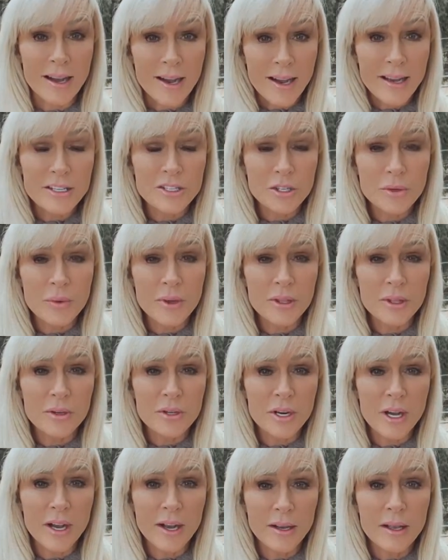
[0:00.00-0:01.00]
I do with your
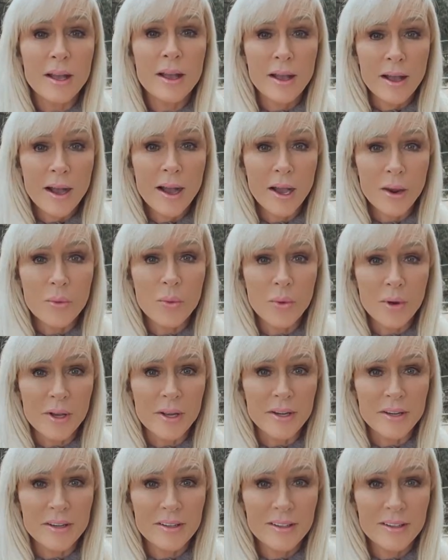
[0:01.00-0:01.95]
dog, I would.